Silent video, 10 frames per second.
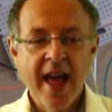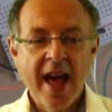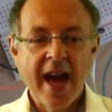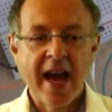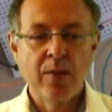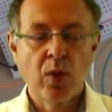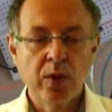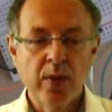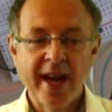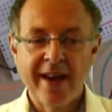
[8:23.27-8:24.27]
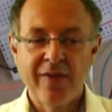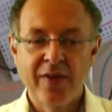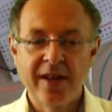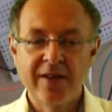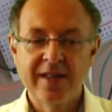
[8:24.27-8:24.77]
And what we have
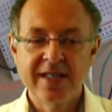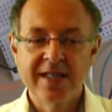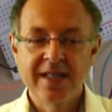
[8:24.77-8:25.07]
here is